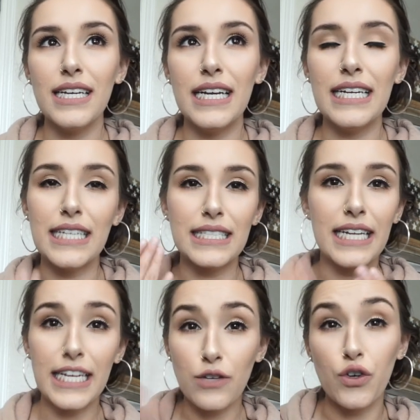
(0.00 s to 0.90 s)
it doesn't
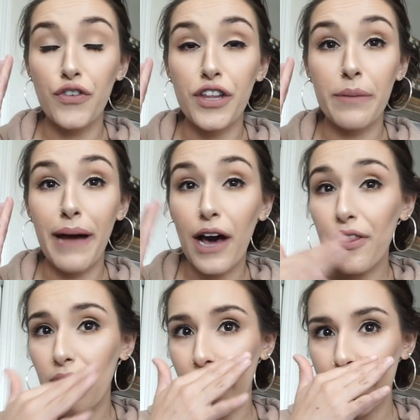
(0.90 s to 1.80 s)
hit the roof of their mouth
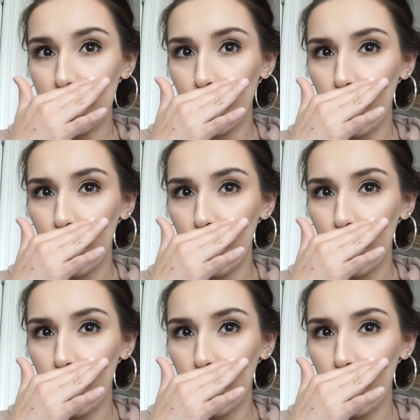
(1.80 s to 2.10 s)
as